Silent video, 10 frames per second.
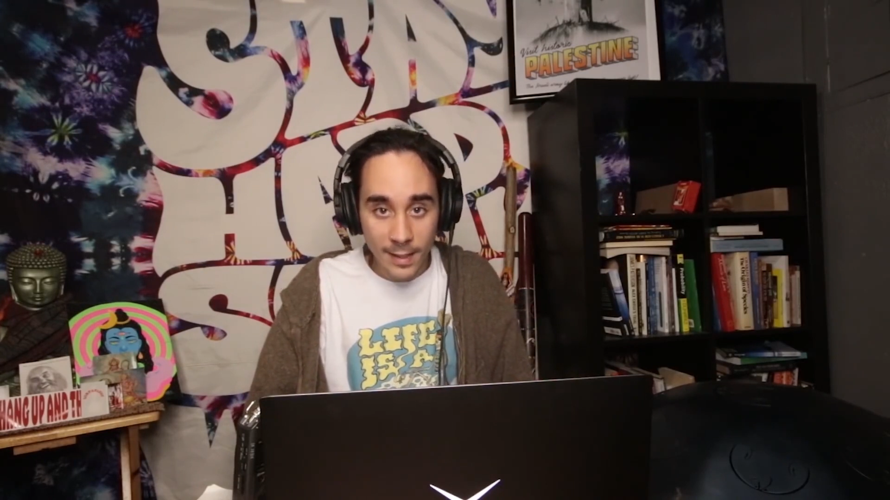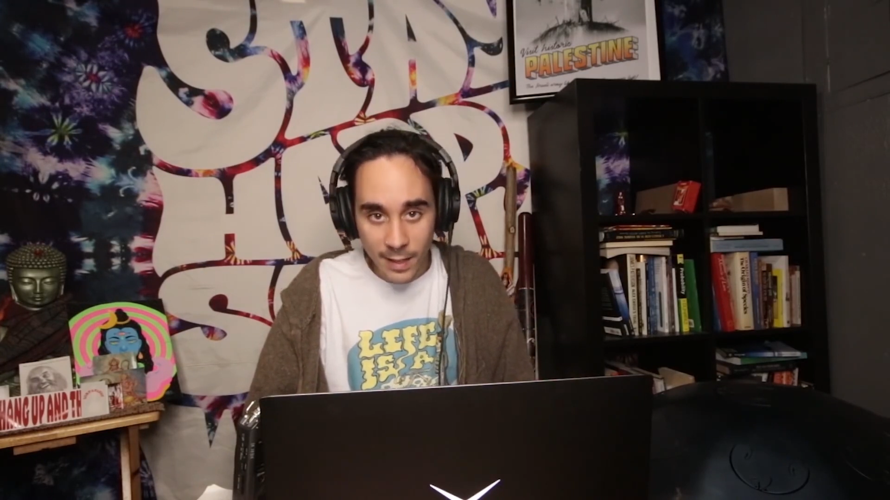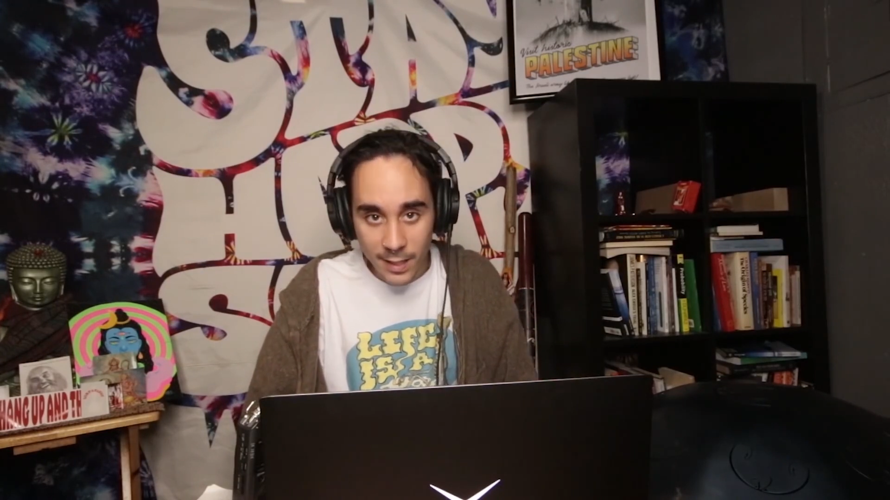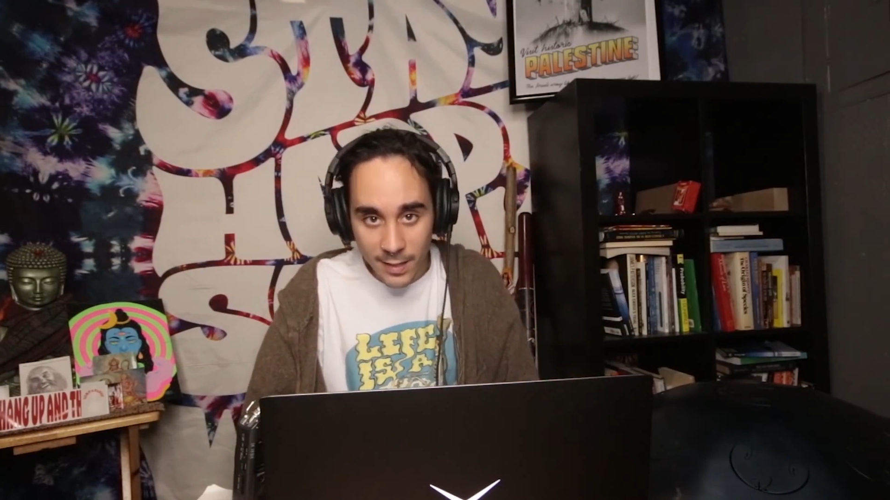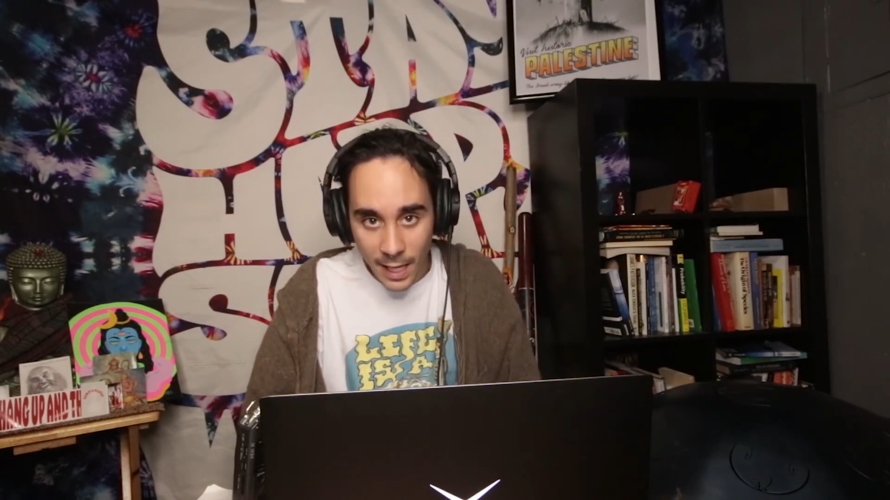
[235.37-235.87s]

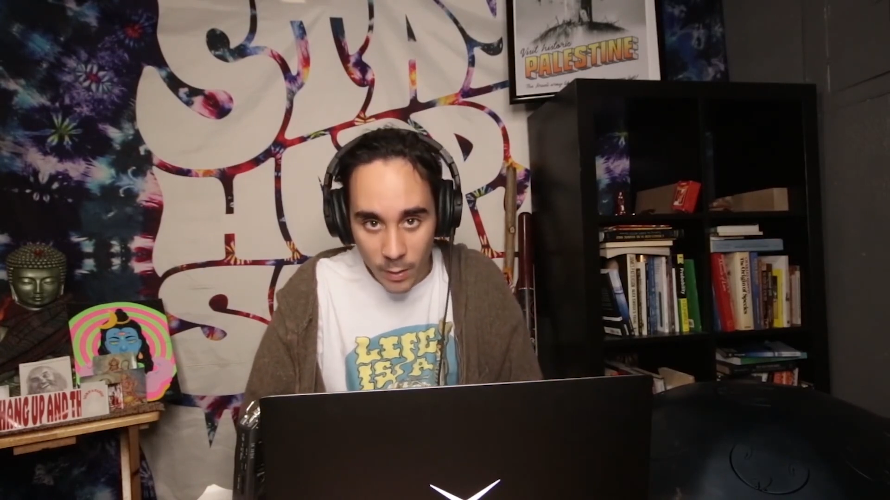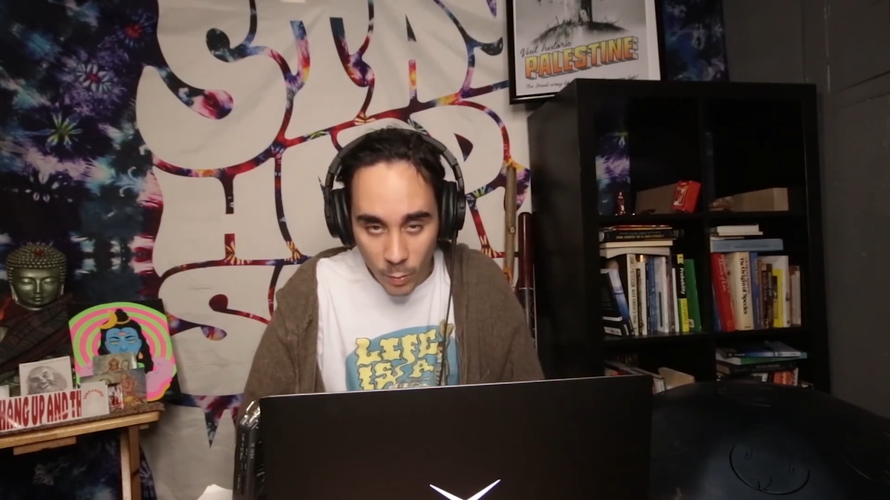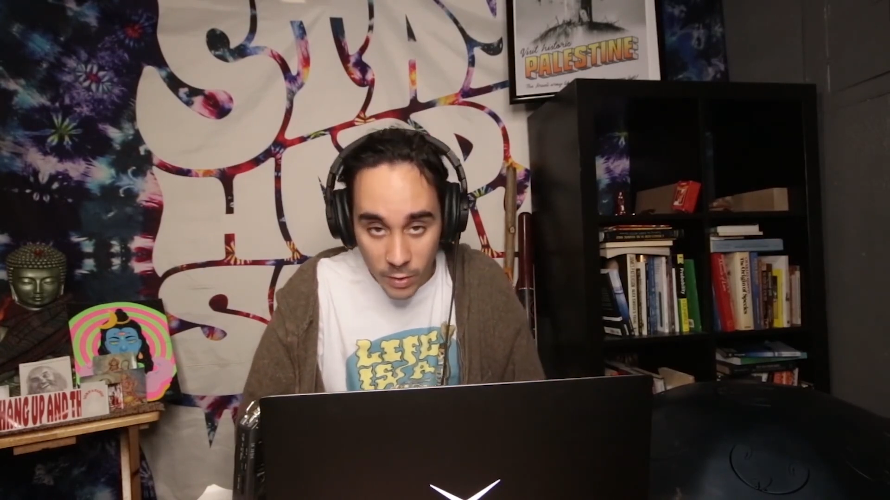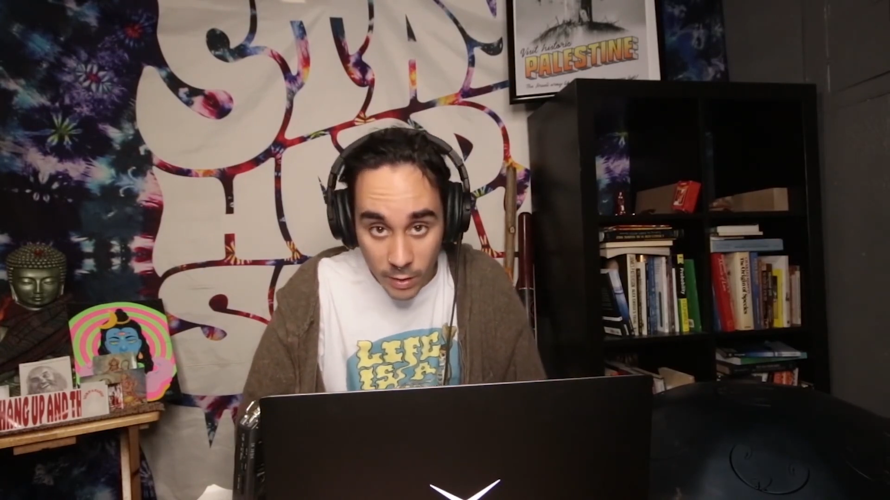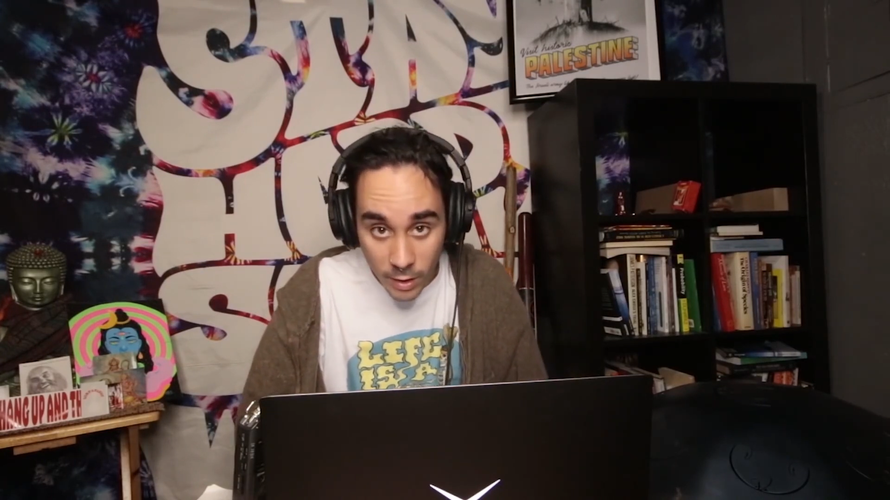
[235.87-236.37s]
as I said,
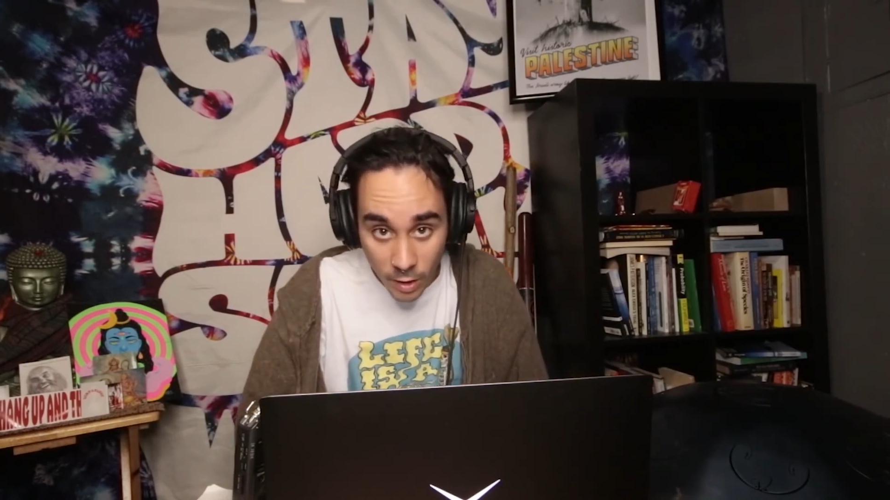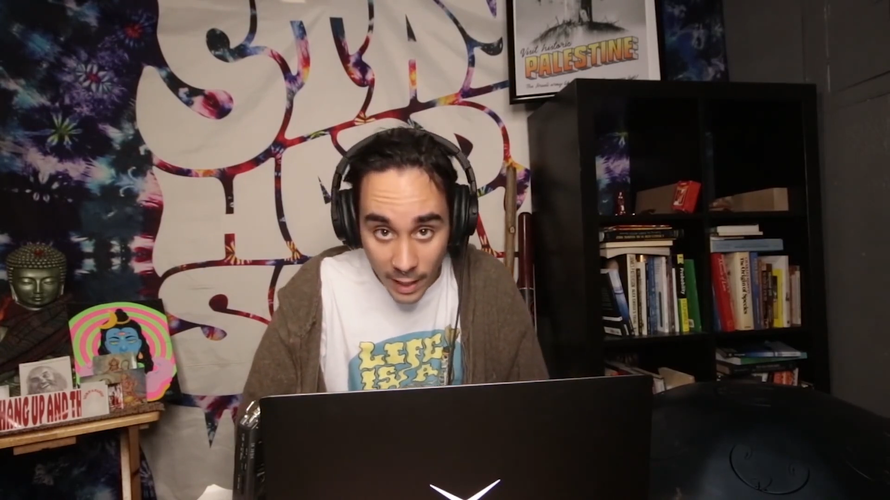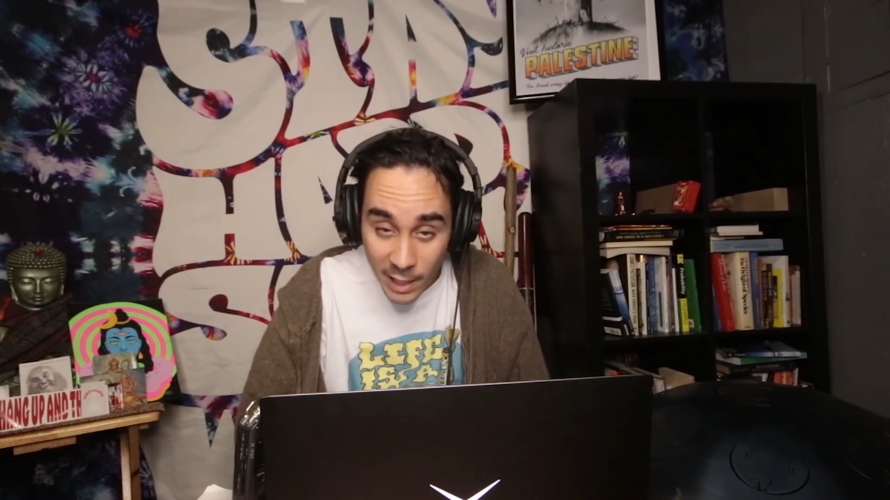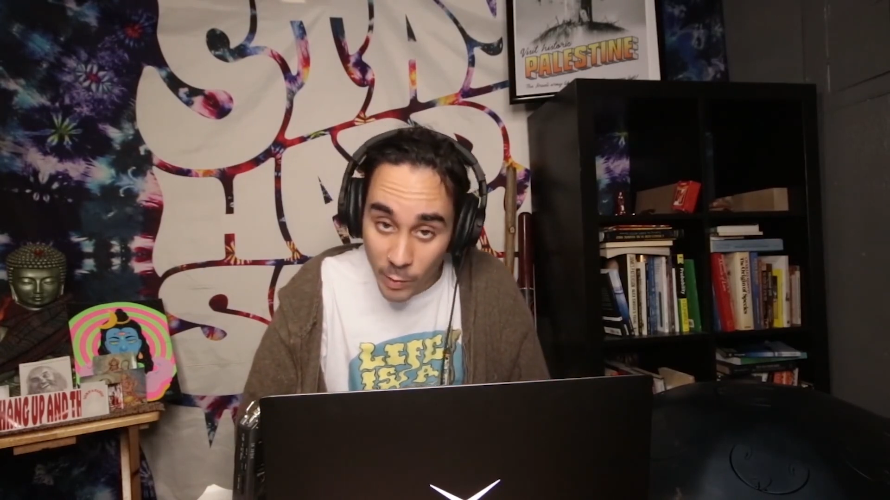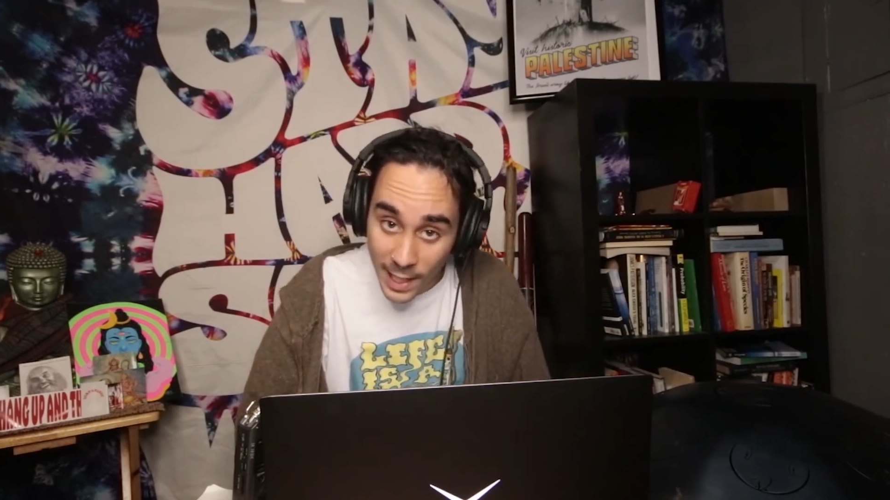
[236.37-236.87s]
was a delayed